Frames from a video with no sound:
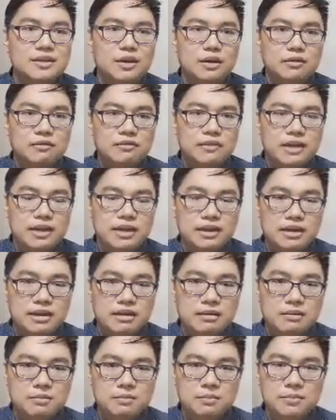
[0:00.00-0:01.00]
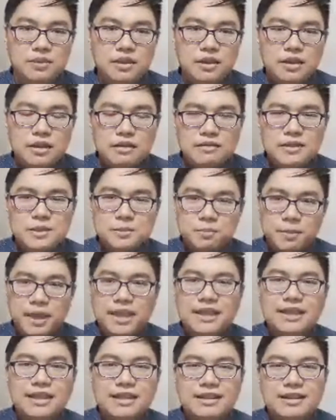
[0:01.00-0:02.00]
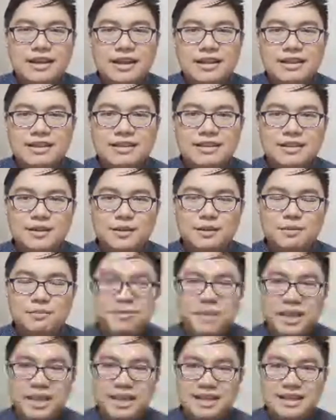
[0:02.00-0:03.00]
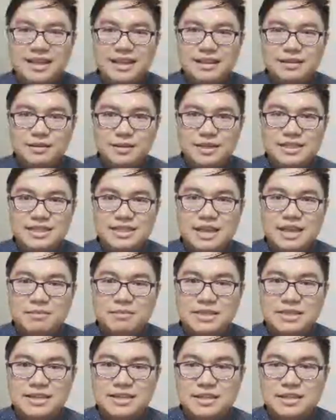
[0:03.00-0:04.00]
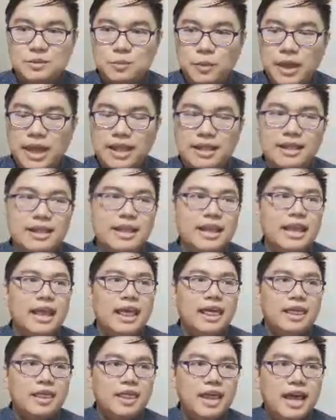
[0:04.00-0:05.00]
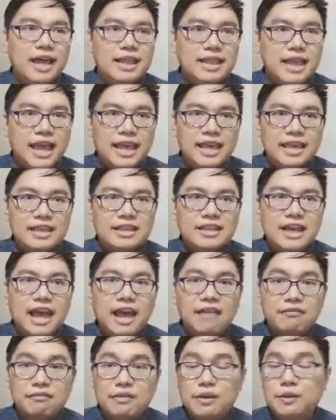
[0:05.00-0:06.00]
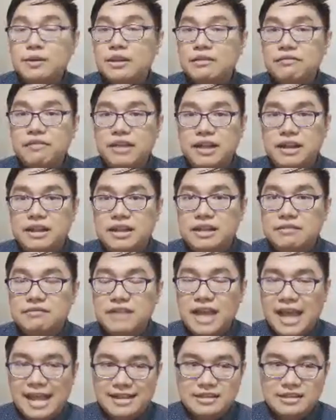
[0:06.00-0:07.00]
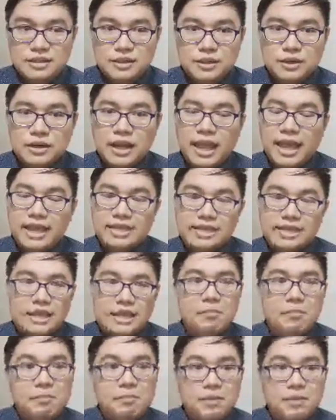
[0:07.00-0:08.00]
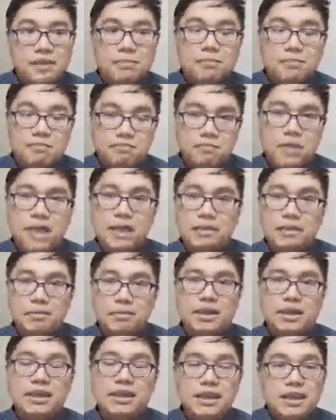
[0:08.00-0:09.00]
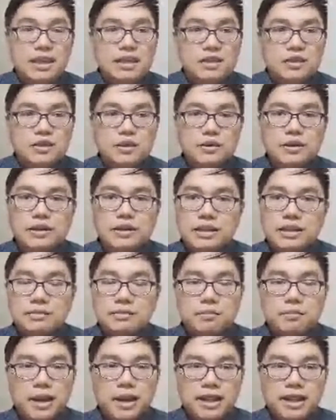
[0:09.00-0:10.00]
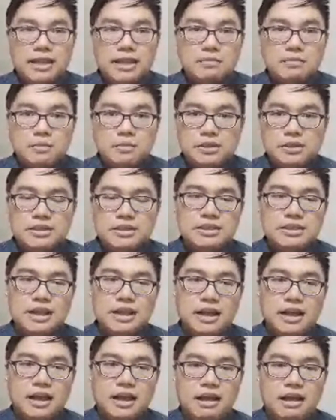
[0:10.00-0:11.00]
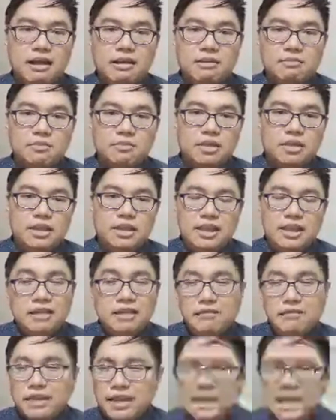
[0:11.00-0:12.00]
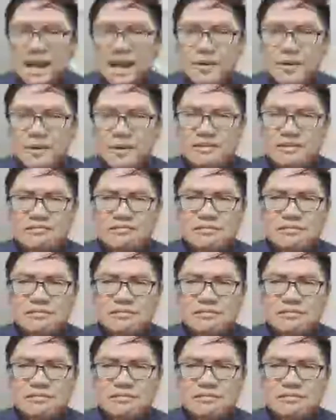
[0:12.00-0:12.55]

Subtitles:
of Spain did not, you know, make it into the semis as well, that I have no definitive answer, except that maybe during the prelims, the evening gown